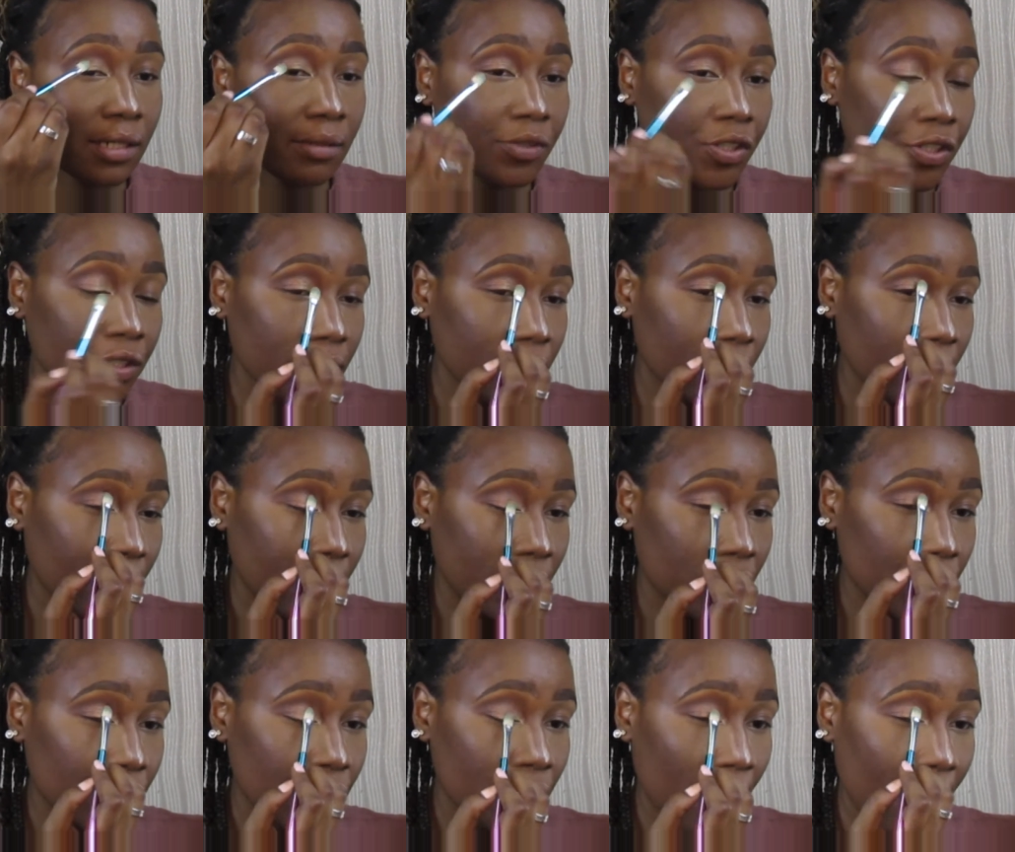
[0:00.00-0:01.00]
I'm just going
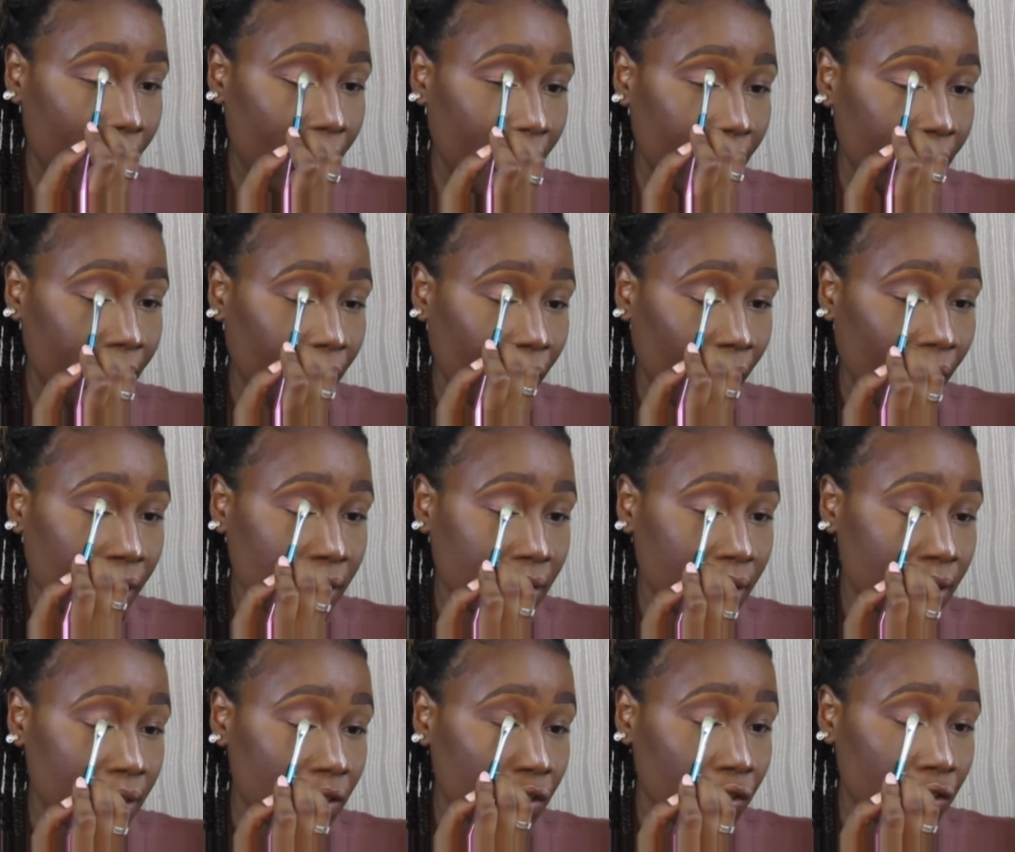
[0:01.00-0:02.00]
to try and
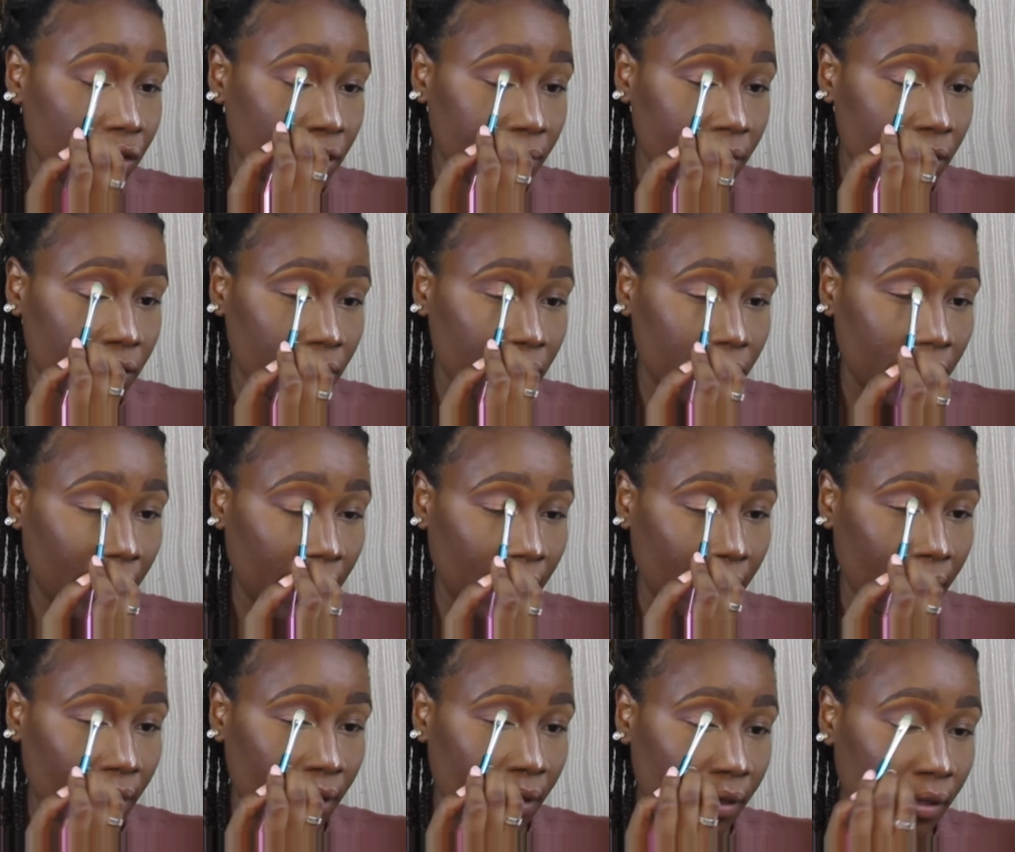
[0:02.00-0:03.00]
press the shimmers
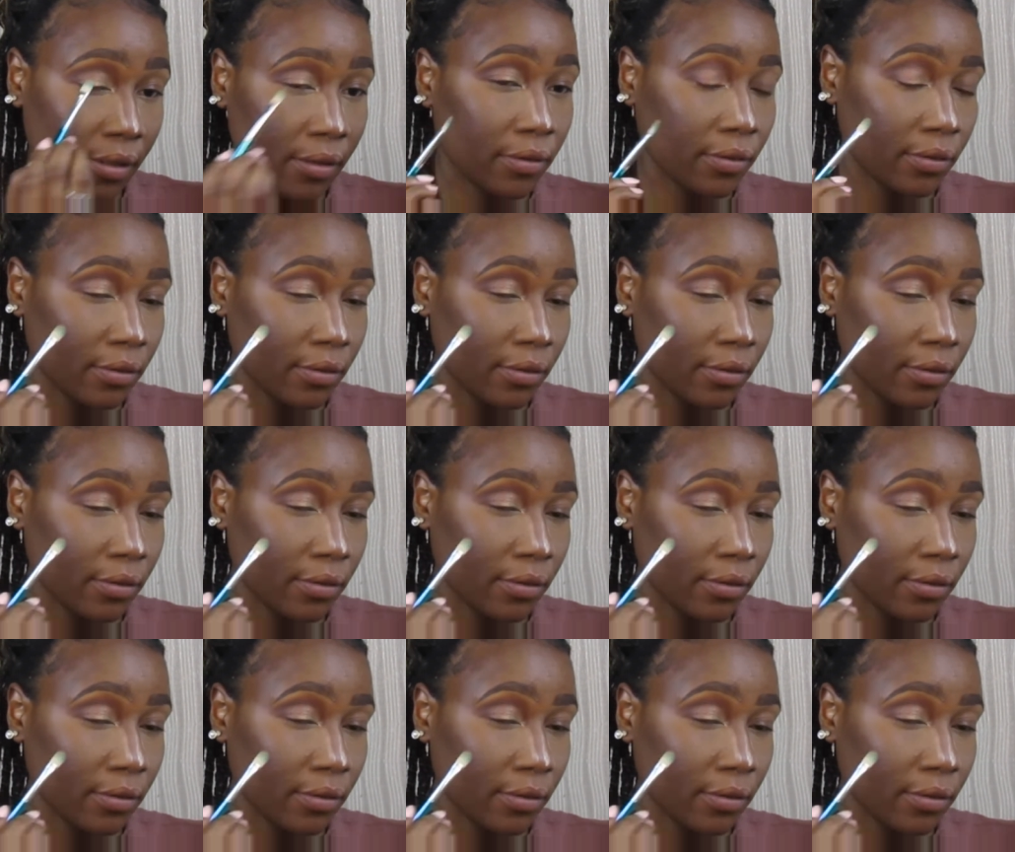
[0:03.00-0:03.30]
together.